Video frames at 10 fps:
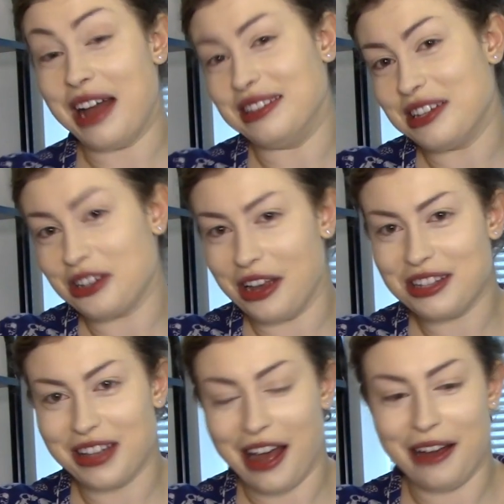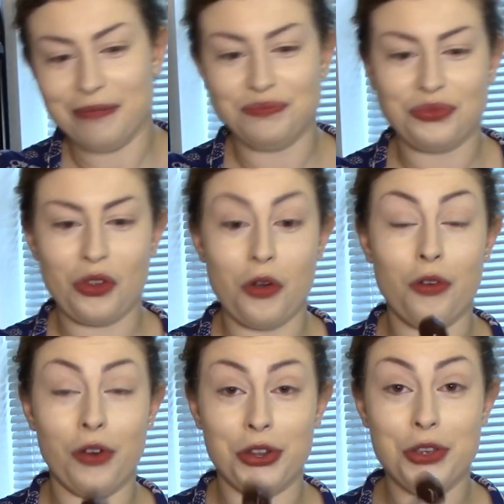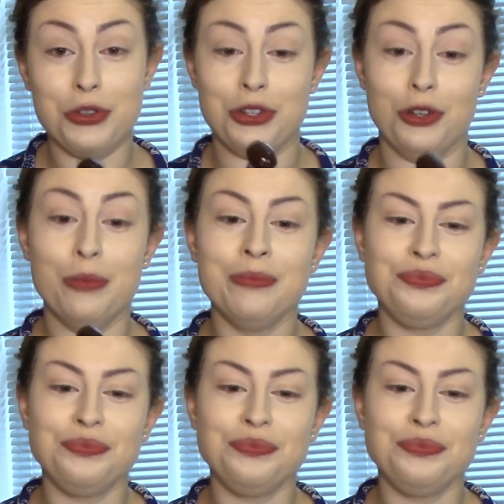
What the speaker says: discuss that over YouTube.